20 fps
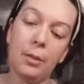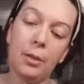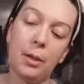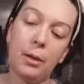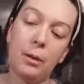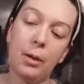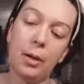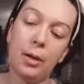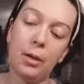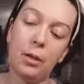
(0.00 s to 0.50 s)
So
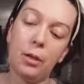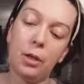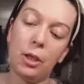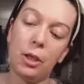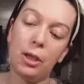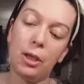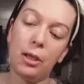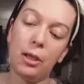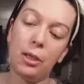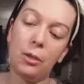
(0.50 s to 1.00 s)
I
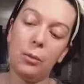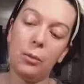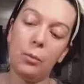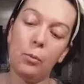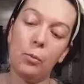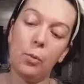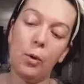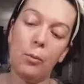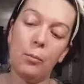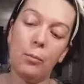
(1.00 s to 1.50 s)
usually do
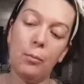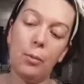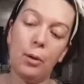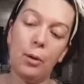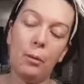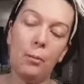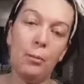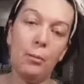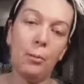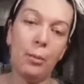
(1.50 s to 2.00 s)
one
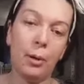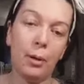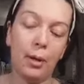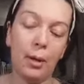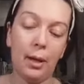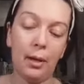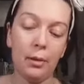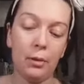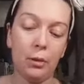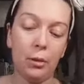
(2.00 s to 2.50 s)
pump and
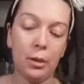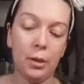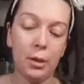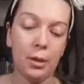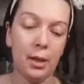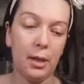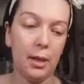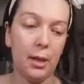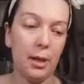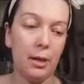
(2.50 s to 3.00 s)
then just
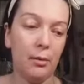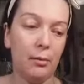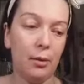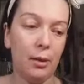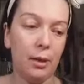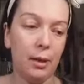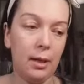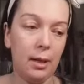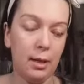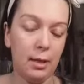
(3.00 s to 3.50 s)
see if
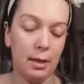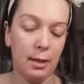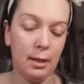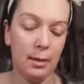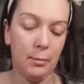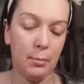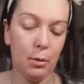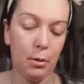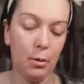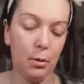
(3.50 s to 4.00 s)
I need
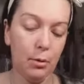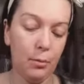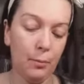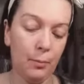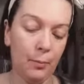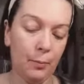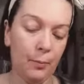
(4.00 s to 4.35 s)
any more.